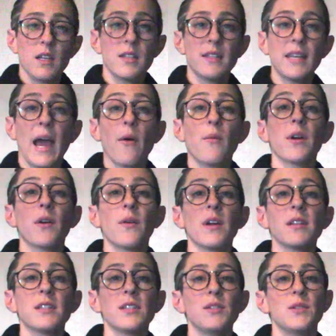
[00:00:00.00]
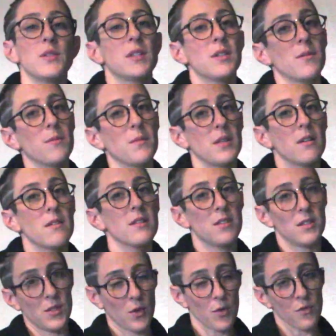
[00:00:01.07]
Now we're going to do some
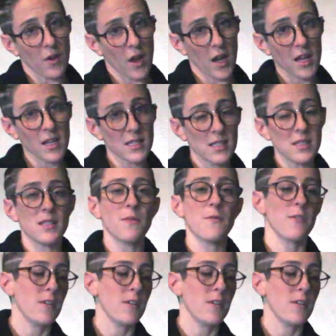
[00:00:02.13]
zoo phonics and some